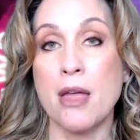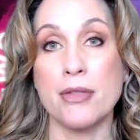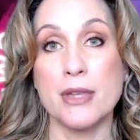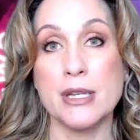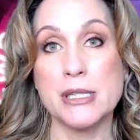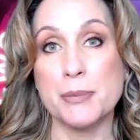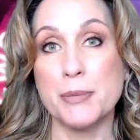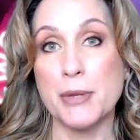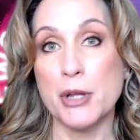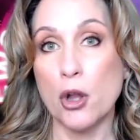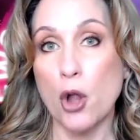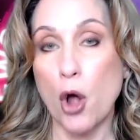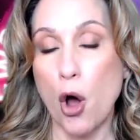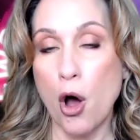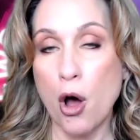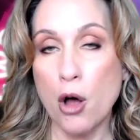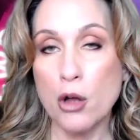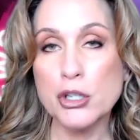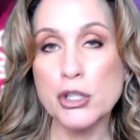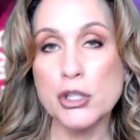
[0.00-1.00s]
This bill
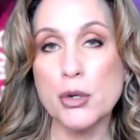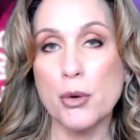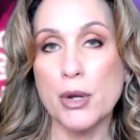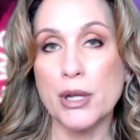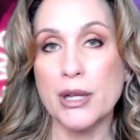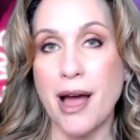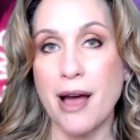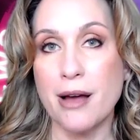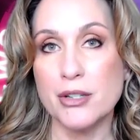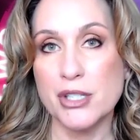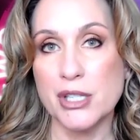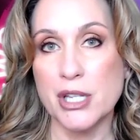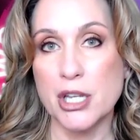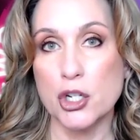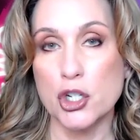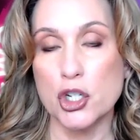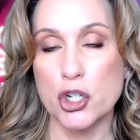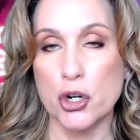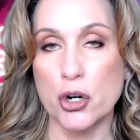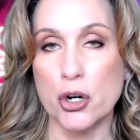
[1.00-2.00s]
also allows the
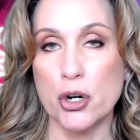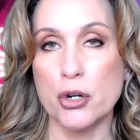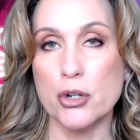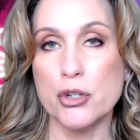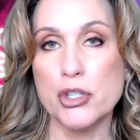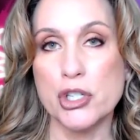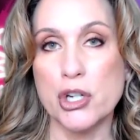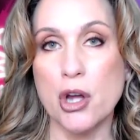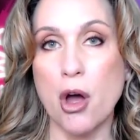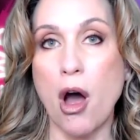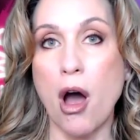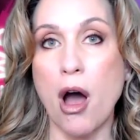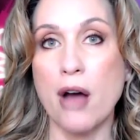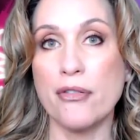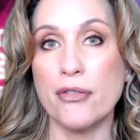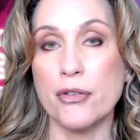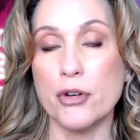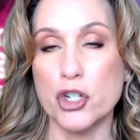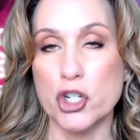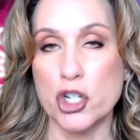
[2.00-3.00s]
insurers to
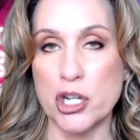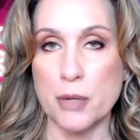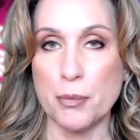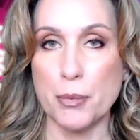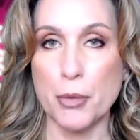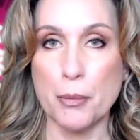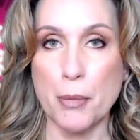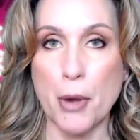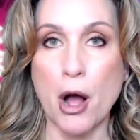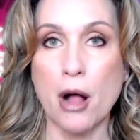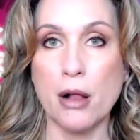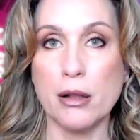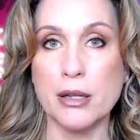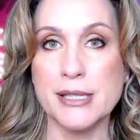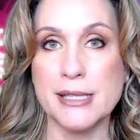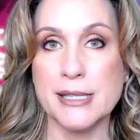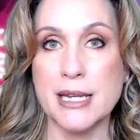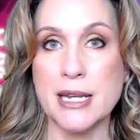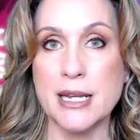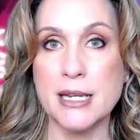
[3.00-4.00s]
offer cheaper
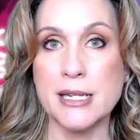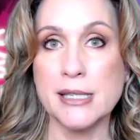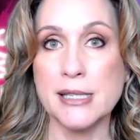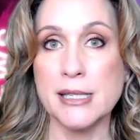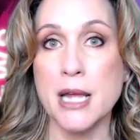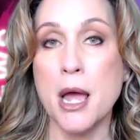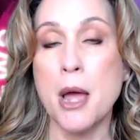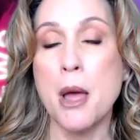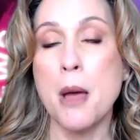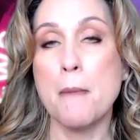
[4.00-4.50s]
policies,